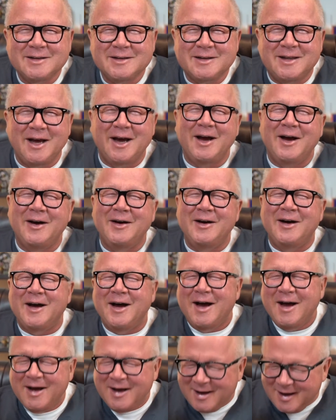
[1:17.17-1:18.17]

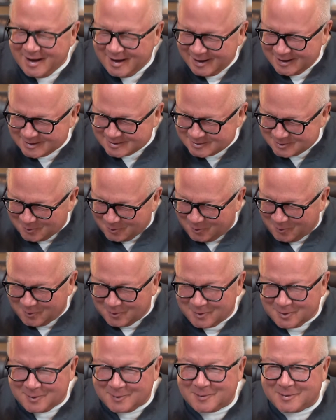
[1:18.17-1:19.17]
That's
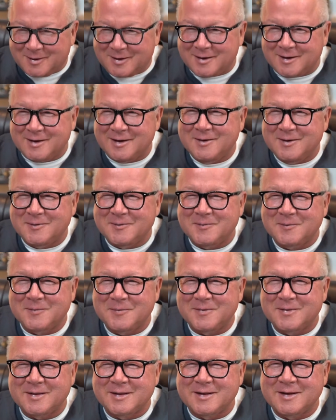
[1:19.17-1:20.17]
horrible. It's, not
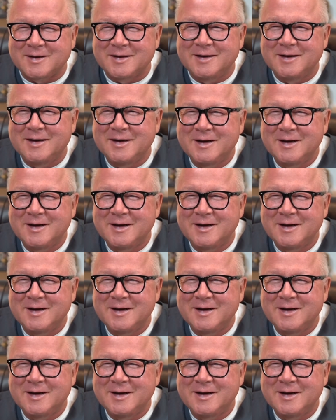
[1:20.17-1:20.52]
horrible.